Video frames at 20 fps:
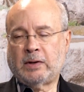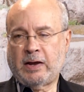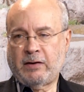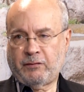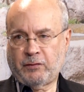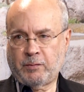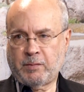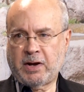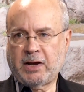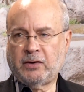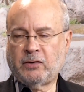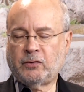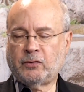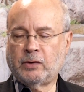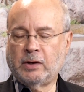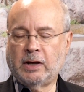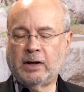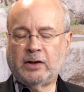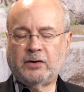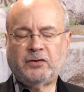my
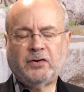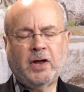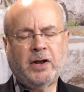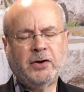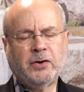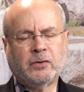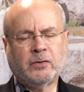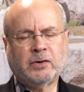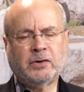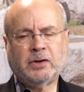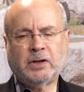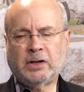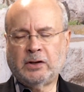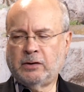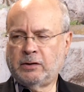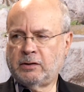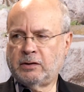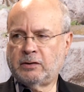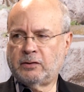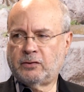tenure
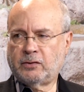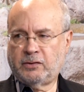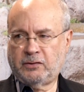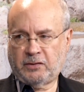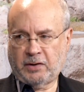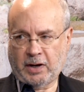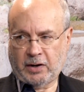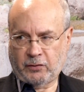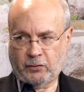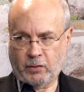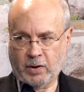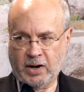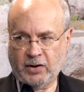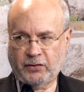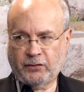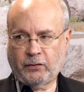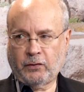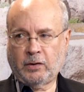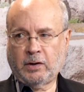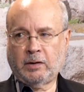in tech
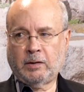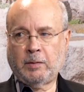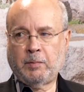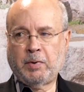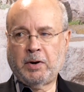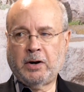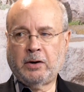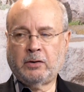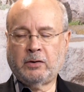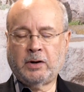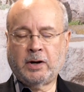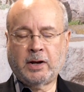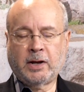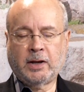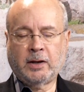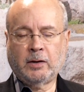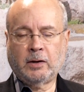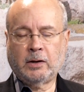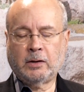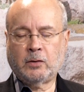transfer, a partner and
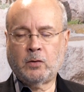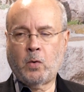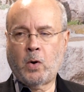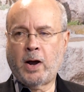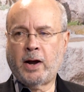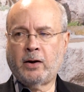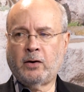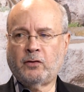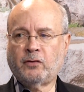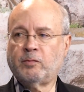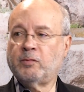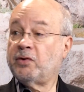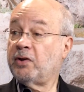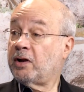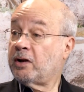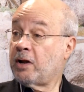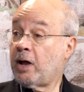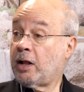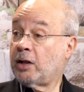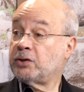I acquired some
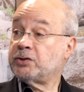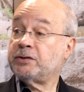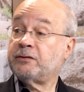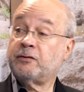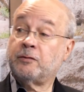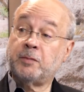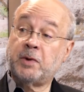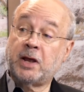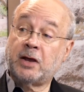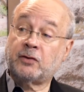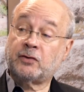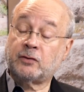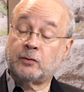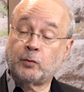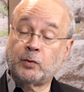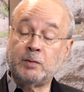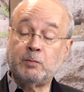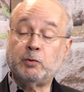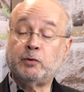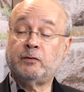technology from
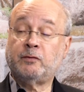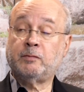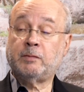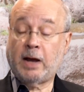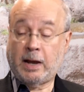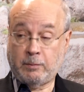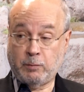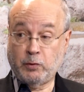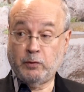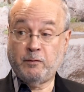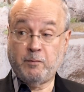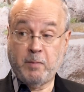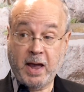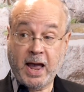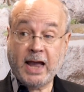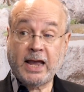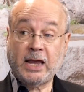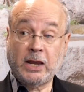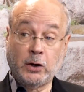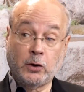NASA. I moved
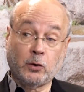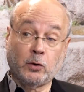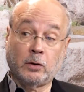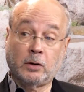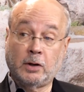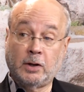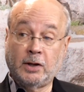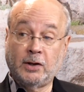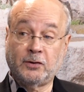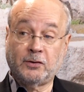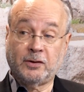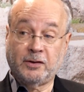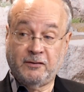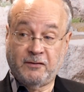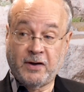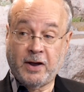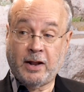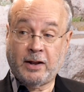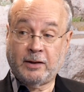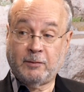back here to the
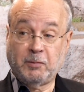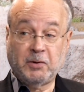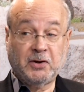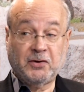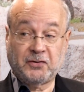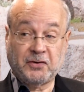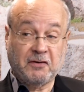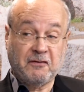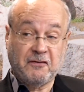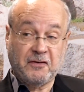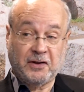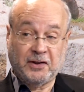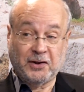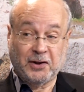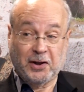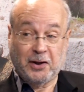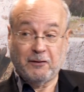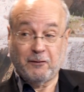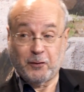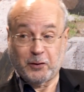Valley because I fell in
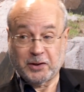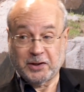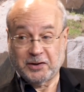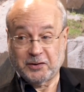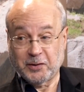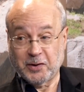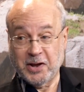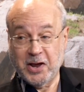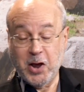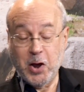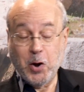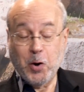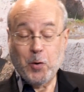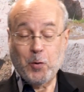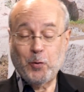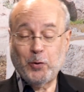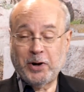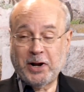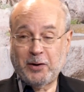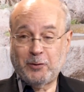love with it
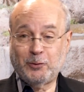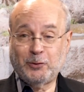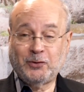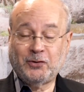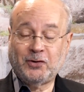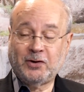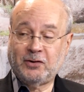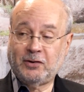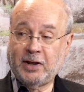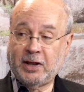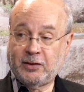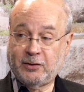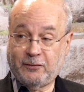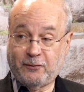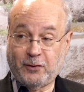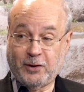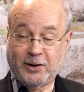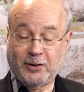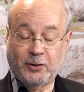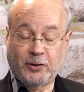when I was at the
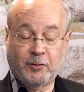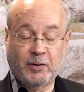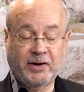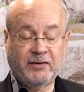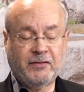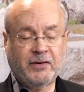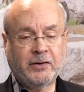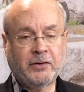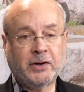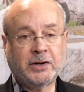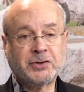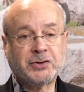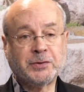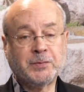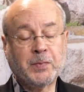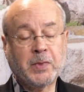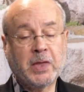Frank Lloyd Wright Foundation,